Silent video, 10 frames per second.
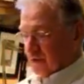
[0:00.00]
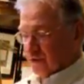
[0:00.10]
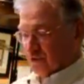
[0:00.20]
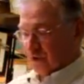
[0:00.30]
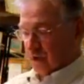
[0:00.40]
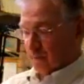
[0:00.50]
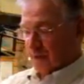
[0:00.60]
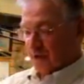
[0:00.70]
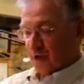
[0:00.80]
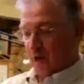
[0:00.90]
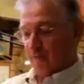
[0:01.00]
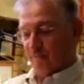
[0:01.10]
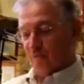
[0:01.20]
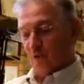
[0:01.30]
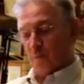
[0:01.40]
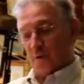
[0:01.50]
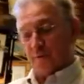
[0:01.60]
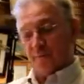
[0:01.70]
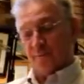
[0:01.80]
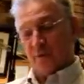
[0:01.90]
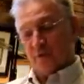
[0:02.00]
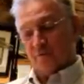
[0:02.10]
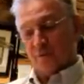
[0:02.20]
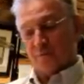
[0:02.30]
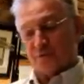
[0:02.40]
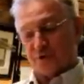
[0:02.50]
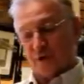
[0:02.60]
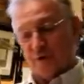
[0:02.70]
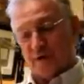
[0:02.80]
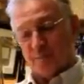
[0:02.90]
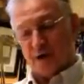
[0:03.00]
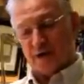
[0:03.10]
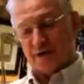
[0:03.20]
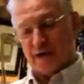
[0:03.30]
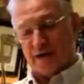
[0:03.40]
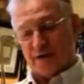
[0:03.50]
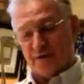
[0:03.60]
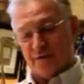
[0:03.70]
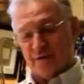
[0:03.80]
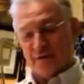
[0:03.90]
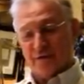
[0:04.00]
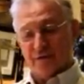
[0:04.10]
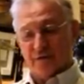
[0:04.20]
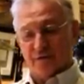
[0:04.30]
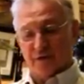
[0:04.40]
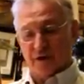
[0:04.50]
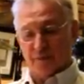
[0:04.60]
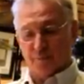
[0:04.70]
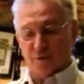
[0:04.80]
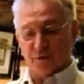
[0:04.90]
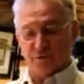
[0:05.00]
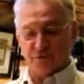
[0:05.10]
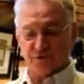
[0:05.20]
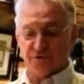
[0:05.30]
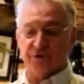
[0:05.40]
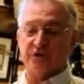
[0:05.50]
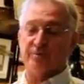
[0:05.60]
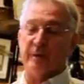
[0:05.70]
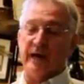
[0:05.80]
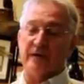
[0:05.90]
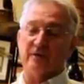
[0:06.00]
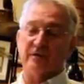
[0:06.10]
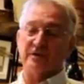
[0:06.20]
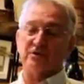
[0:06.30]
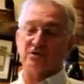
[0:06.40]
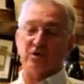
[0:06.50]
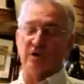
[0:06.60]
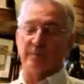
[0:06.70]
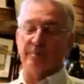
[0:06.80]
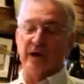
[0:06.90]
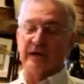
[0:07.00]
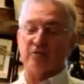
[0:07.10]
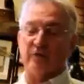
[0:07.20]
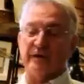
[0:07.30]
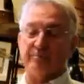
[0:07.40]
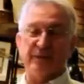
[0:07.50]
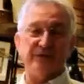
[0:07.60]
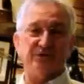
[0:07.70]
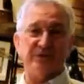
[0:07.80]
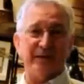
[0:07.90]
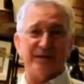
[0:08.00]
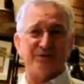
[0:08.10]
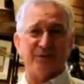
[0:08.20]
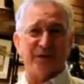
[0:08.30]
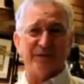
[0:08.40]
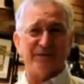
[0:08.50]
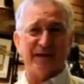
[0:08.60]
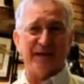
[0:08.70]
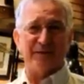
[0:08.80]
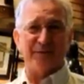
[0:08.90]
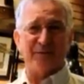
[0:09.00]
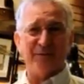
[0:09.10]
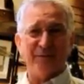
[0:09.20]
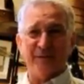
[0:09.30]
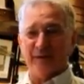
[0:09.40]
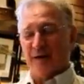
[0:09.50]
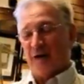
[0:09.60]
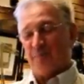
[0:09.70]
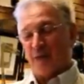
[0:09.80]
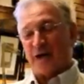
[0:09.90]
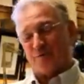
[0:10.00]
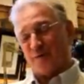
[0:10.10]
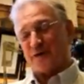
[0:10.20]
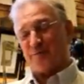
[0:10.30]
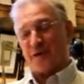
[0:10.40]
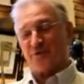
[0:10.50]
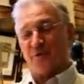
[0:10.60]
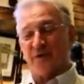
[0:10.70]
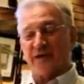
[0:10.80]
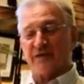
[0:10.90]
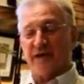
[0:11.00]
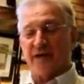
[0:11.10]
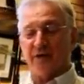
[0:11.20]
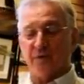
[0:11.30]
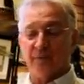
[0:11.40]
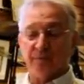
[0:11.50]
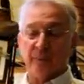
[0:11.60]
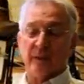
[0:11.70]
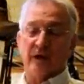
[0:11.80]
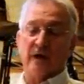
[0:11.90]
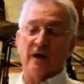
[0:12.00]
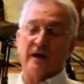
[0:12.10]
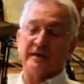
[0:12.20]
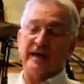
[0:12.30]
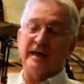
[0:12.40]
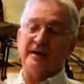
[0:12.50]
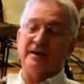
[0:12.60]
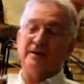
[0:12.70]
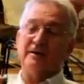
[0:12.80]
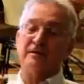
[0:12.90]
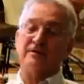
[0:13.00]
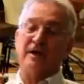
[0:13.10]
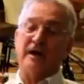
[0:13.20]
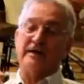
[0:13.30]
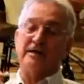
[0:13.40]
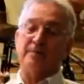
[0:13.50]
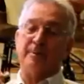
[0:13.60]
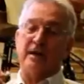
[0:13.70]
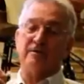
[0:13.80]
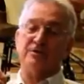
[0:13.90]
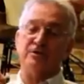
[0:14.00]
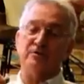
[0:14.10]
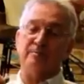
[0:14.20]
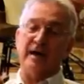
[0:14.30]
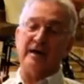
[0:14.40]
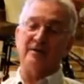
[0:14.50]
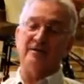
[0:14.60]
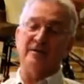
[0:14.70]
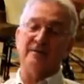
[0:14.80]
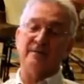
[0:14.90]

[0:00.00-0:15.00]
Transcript: this gentleman, Tom Forward from Sheridan, Montana, uh, produces this pattern. This is called a Pine Creek PCS Lake Cahill uh, Pine Creek Special Light Cahill. Uh, again, tied in a parachute pattern,